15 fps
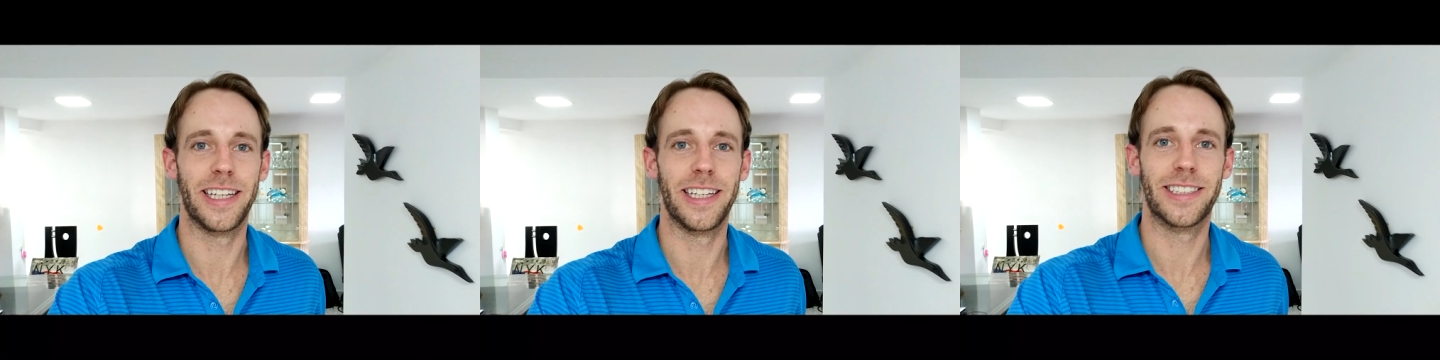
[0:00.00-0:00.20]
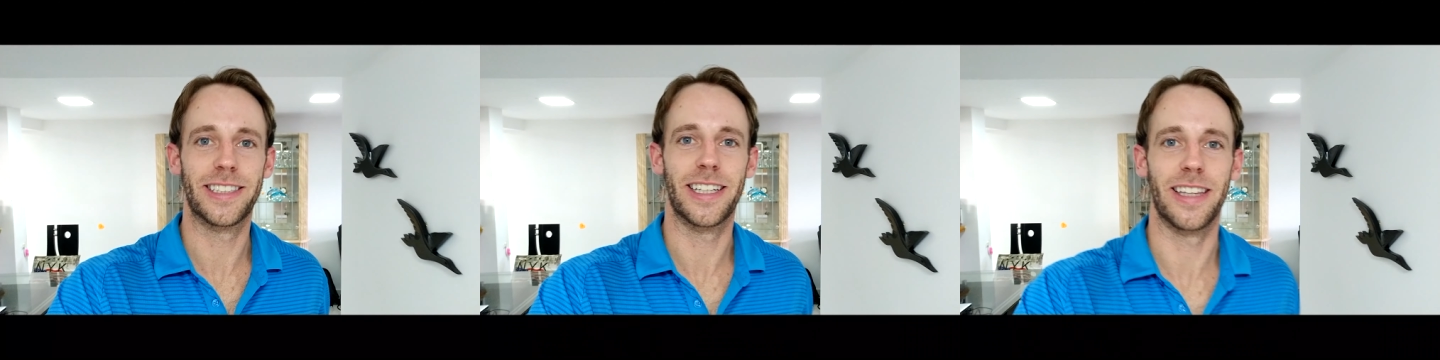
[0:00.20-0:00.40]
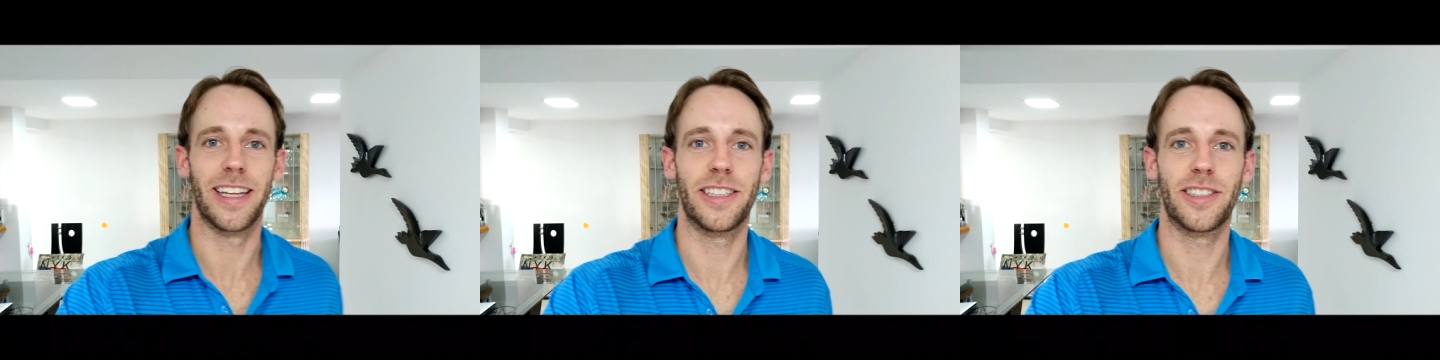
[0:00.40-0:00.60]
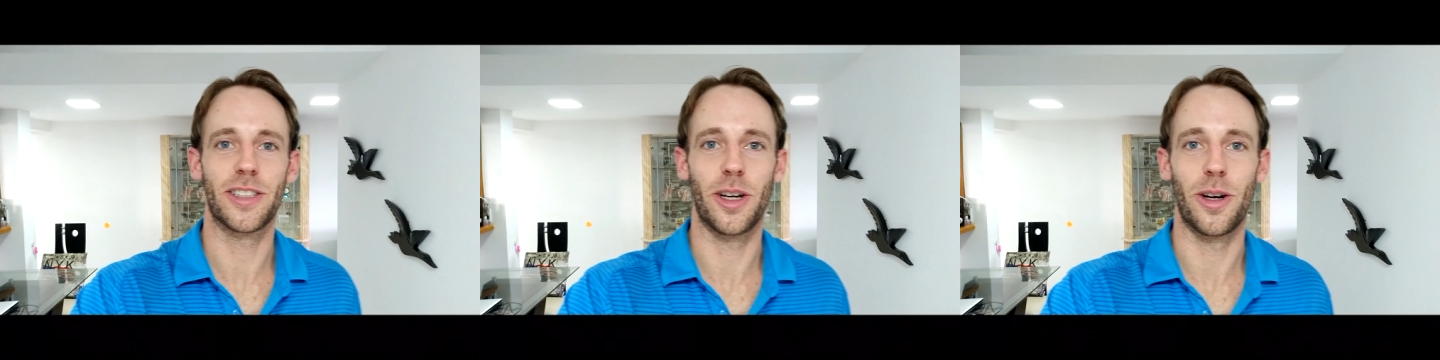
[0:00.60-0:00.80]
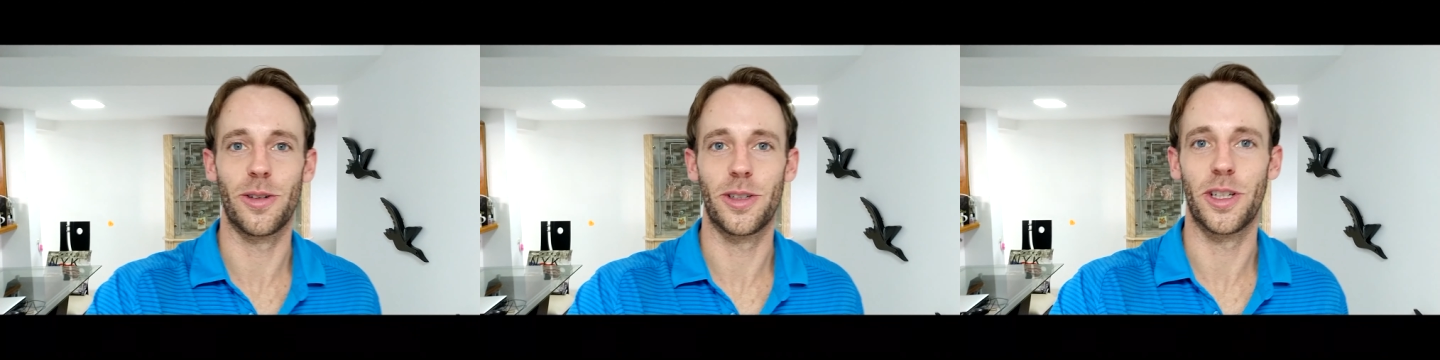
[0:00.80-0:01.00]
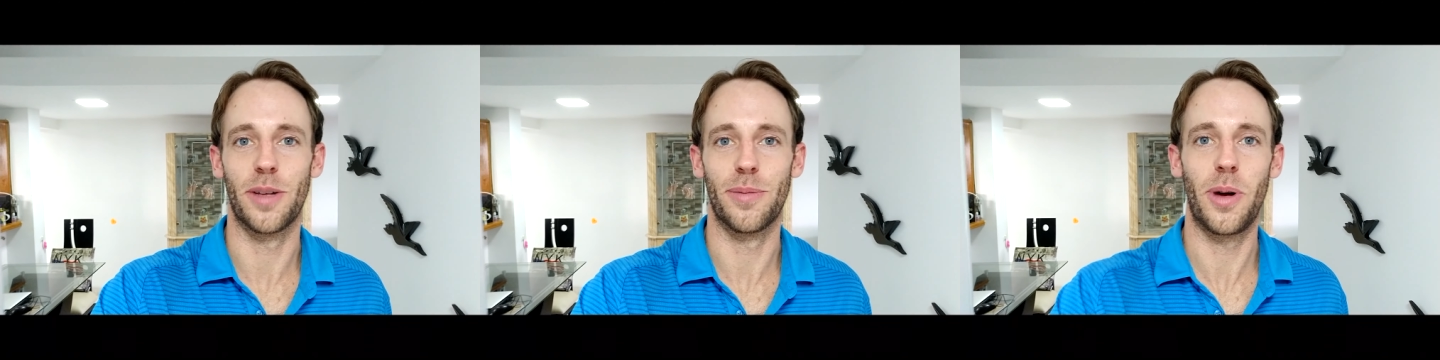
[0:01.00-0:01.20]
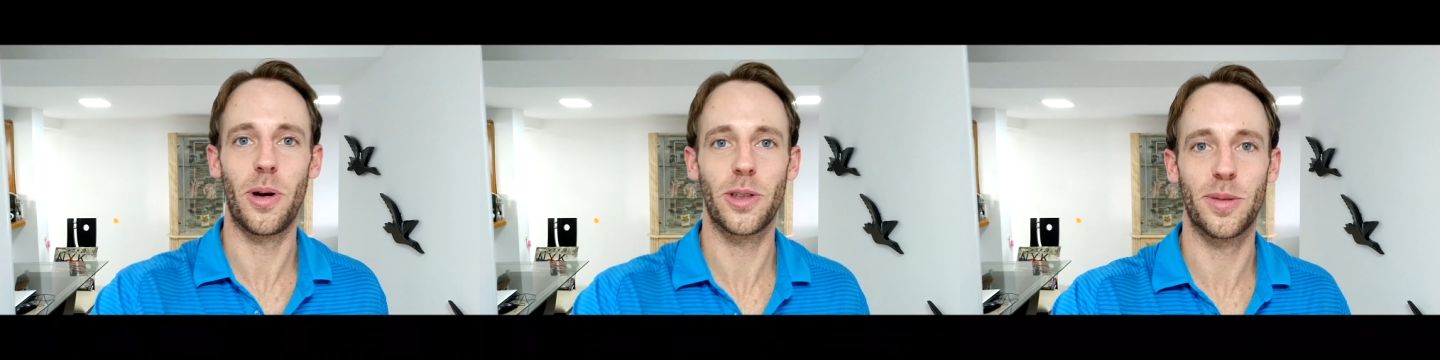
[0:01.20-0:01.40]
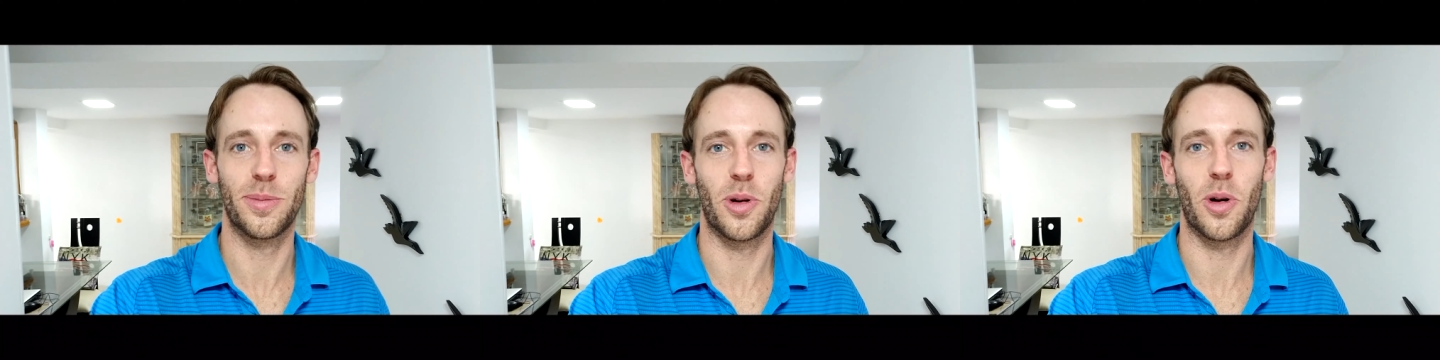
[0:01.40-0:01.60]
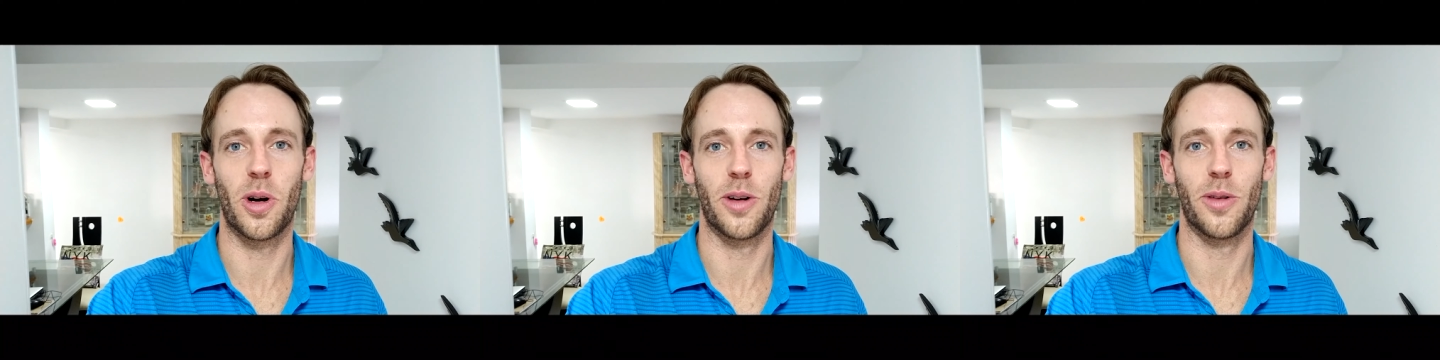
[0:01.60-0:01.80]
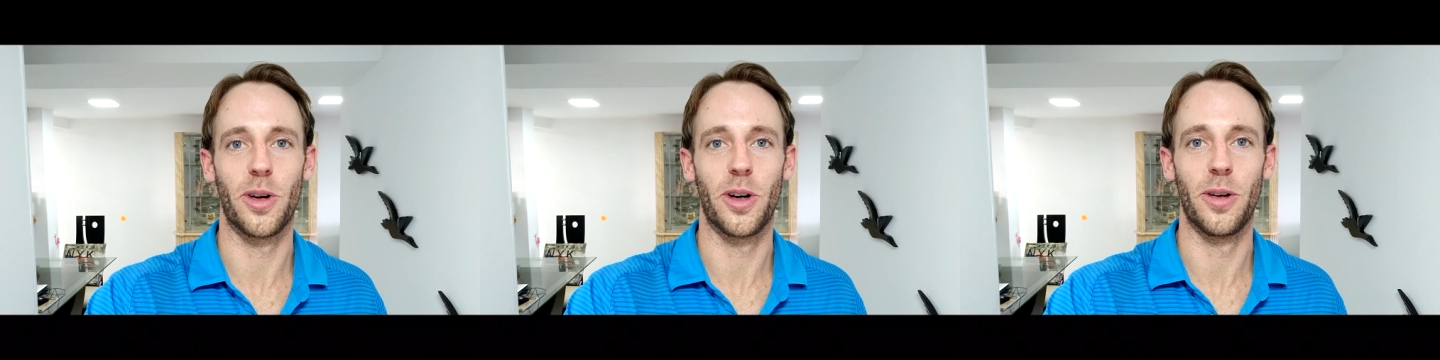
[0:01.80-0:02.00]
least, let's go to the most
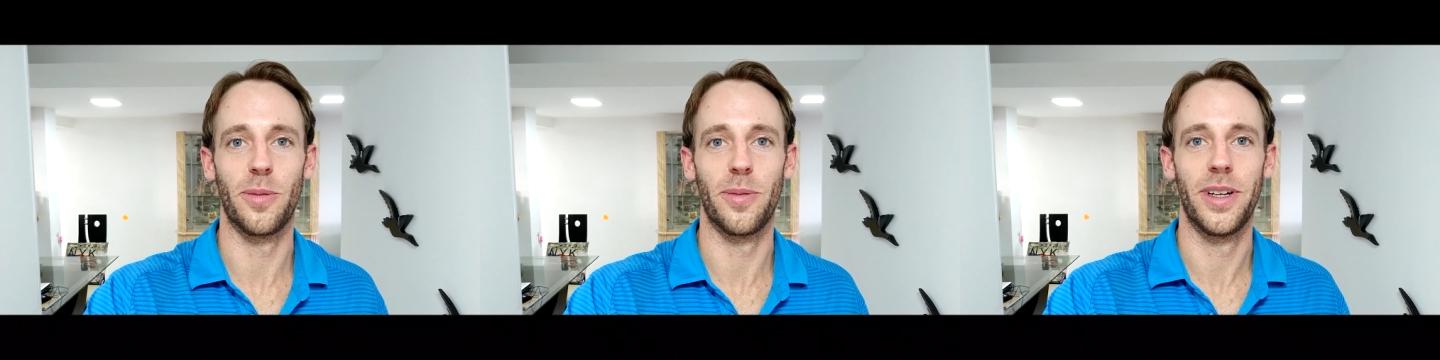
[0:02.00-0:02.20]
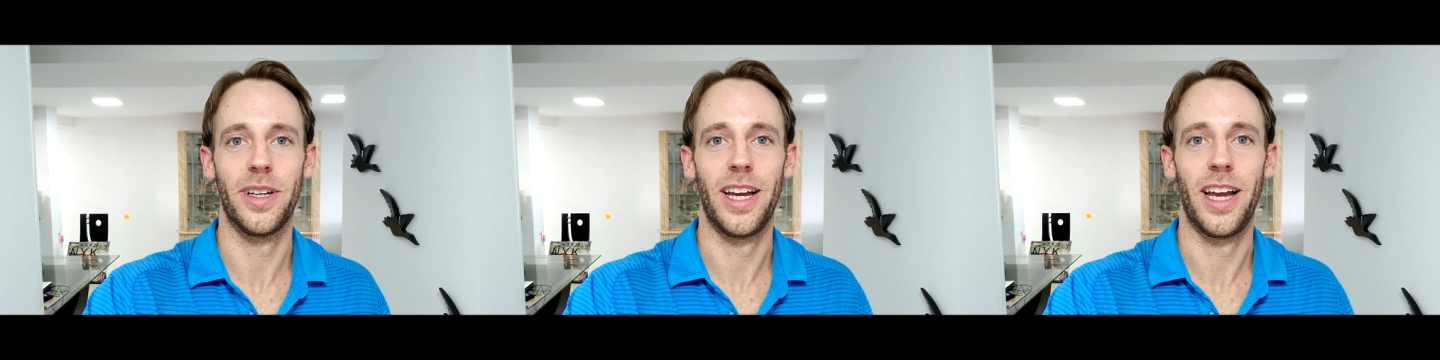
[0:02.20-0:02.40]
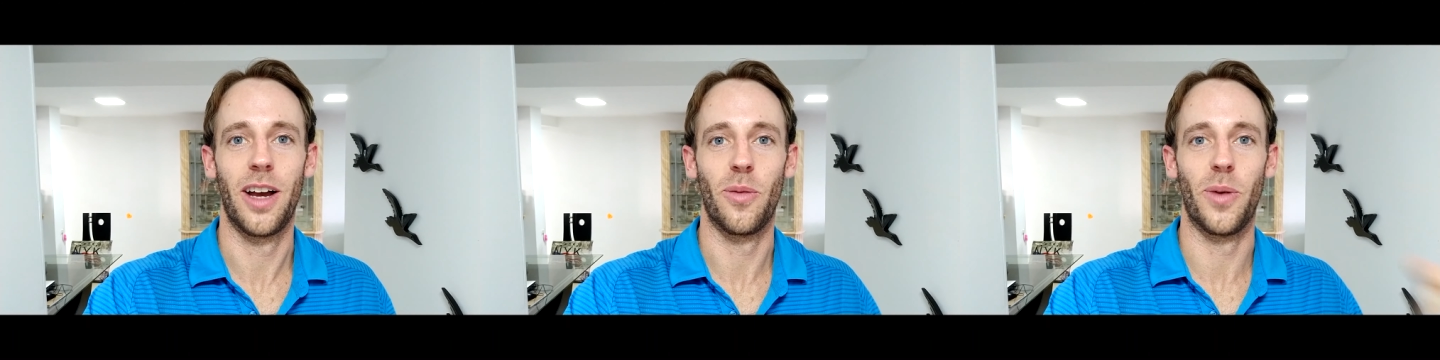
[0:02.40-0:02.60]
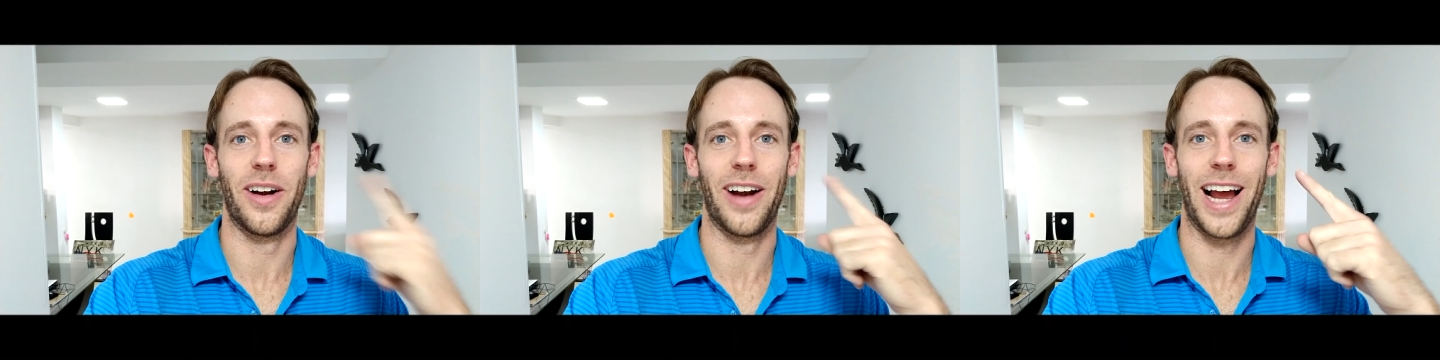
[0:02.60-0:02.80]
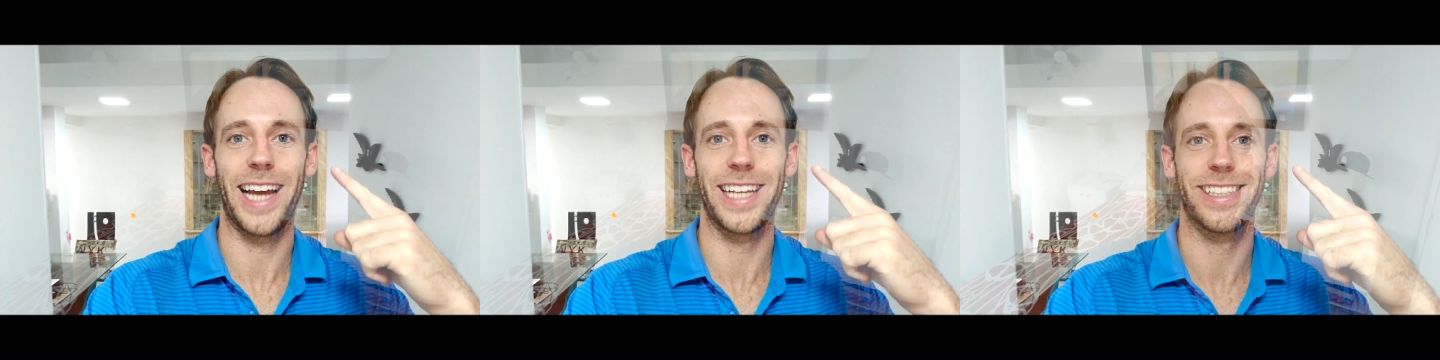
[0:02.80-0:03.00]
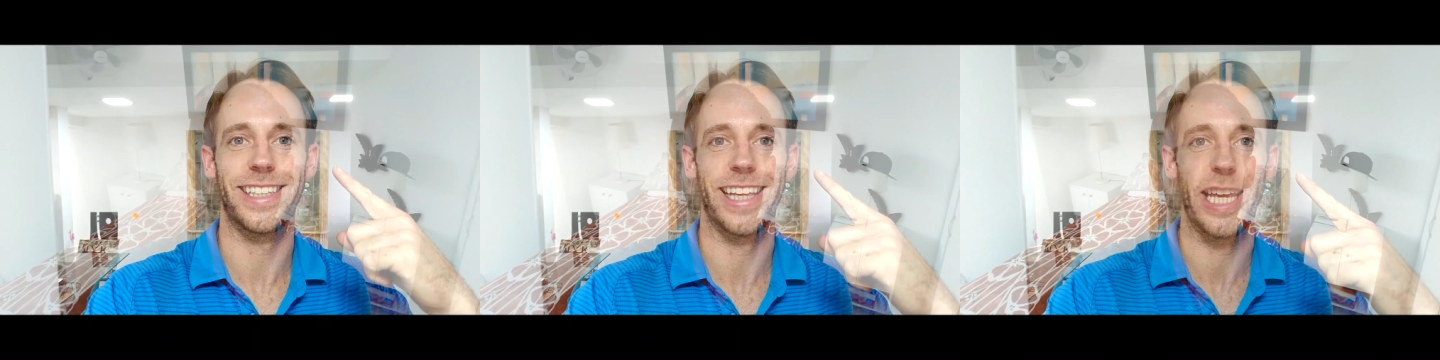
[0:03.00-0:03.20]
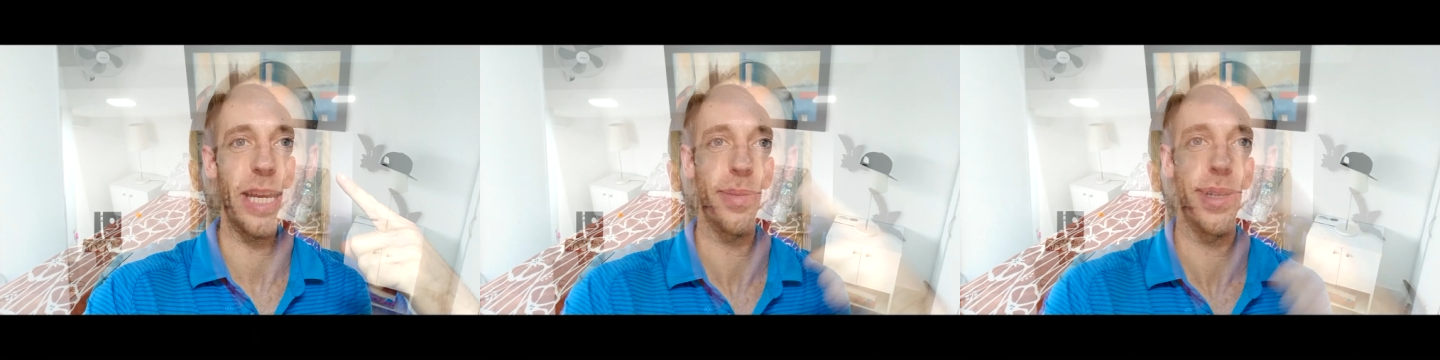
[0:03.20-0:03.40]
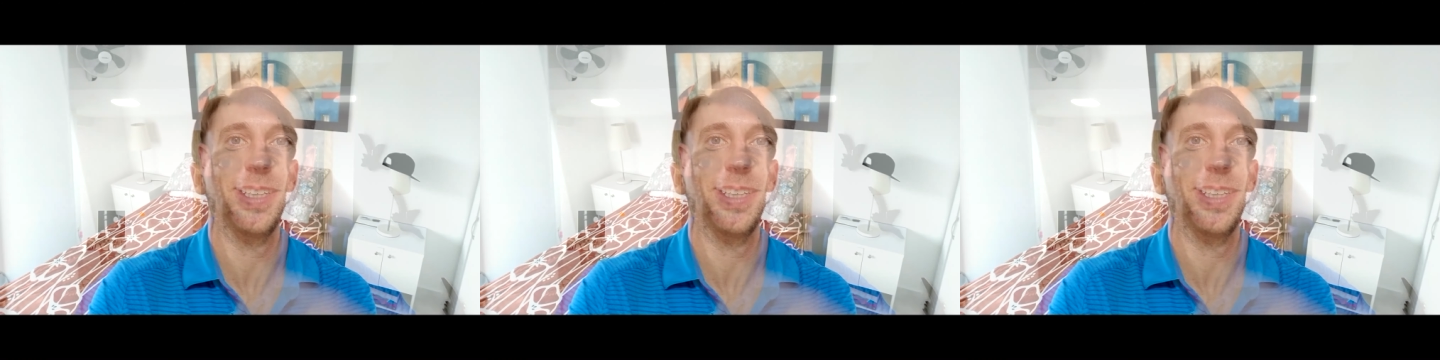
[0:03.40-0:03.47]
important room where I sleep.